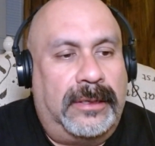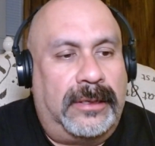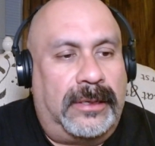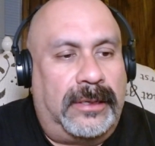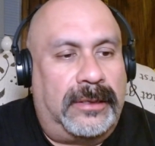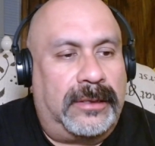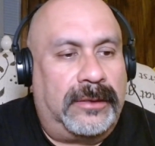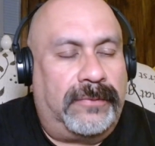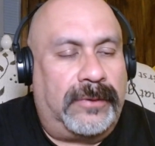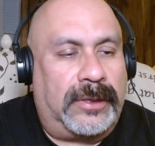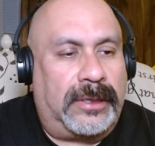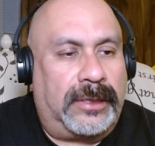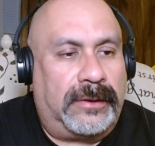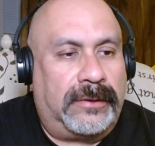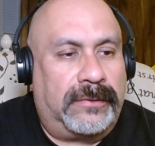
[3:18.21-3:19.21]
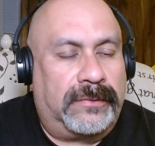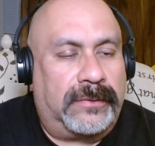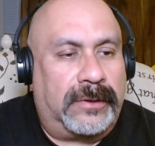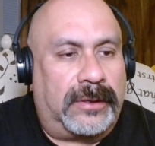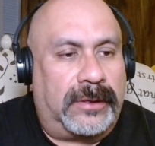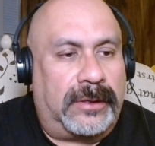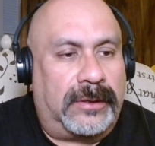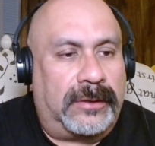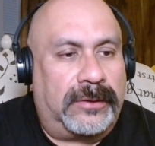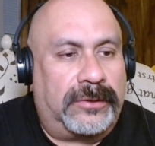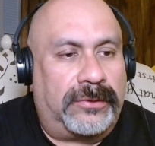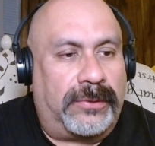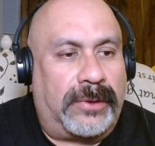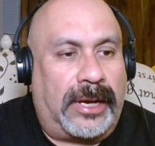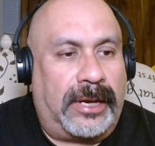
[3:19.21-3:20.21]
I did release
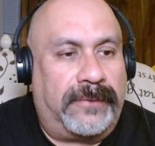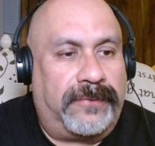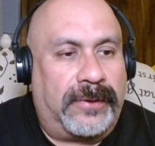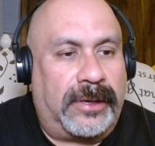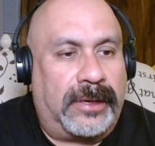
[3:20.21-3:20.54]
to a halfway